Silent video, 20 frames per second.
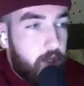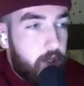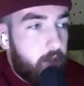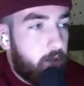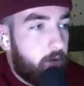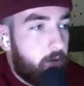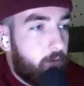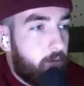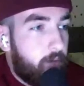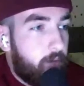the
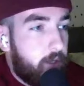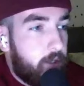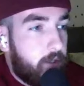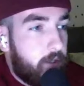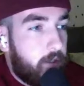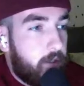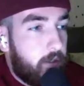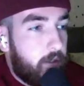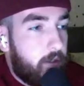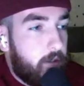
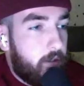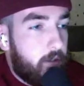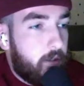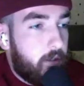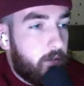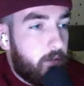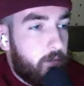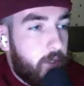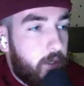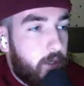comments and
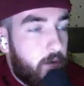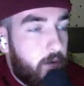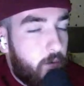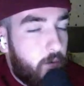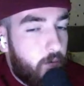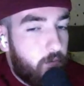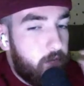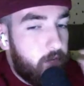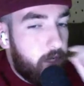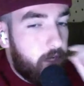we can
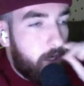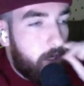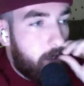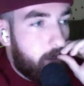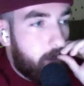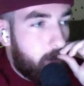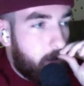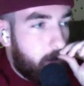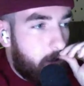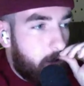all
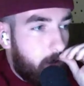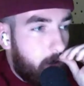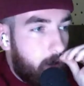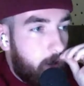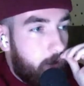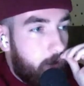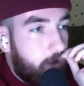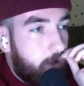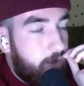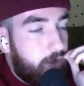react
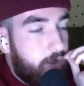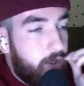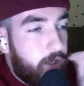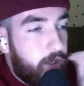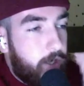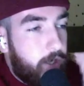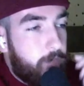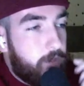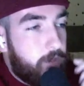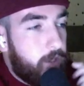to the
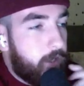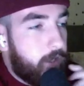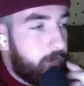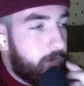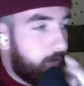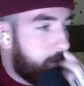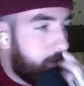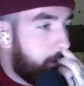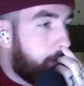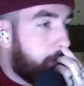game
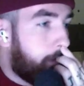together.